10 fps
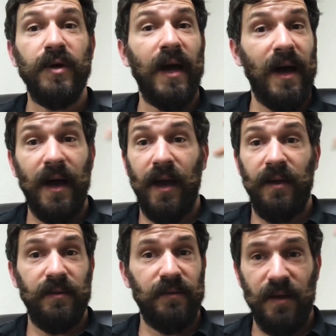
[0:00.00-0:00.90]
and
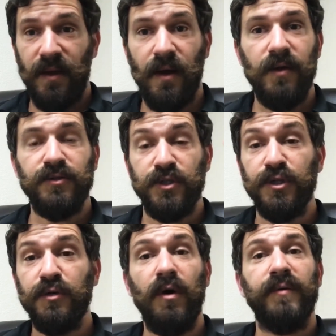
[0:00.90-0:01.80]
I
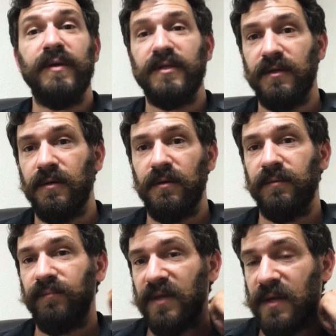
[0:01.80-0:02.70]
do what we do
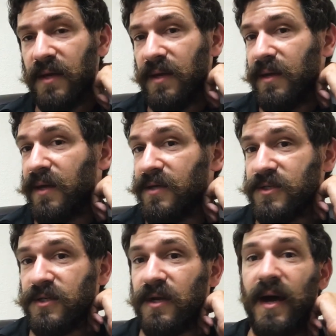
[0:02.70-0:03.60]

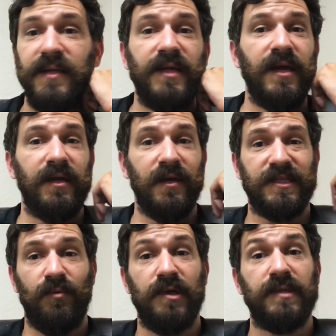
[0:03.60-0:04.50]
is not taking us
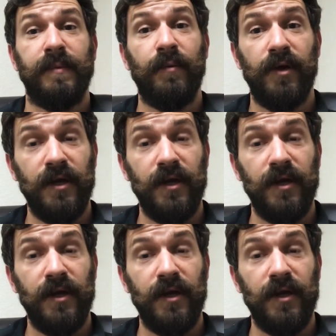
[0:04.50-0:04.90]
towards where we want